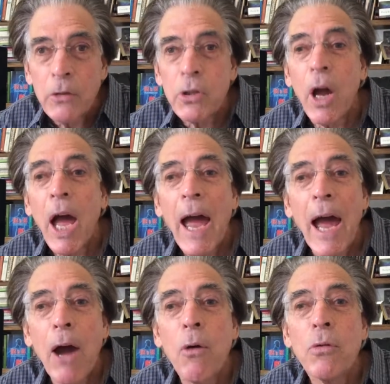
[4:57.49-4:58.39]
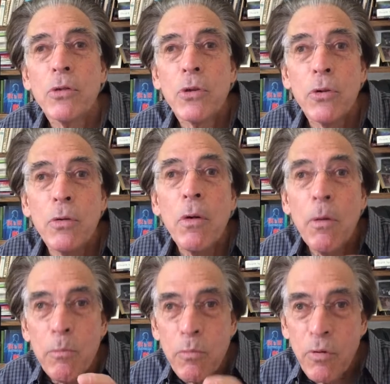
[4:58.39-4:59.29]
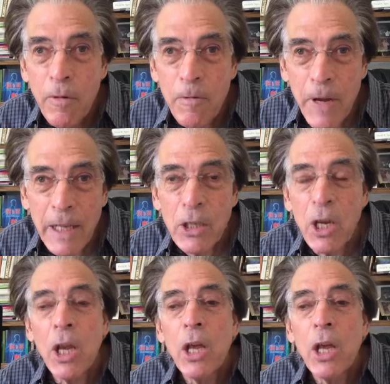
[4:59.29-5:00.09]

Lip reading: to how to prevent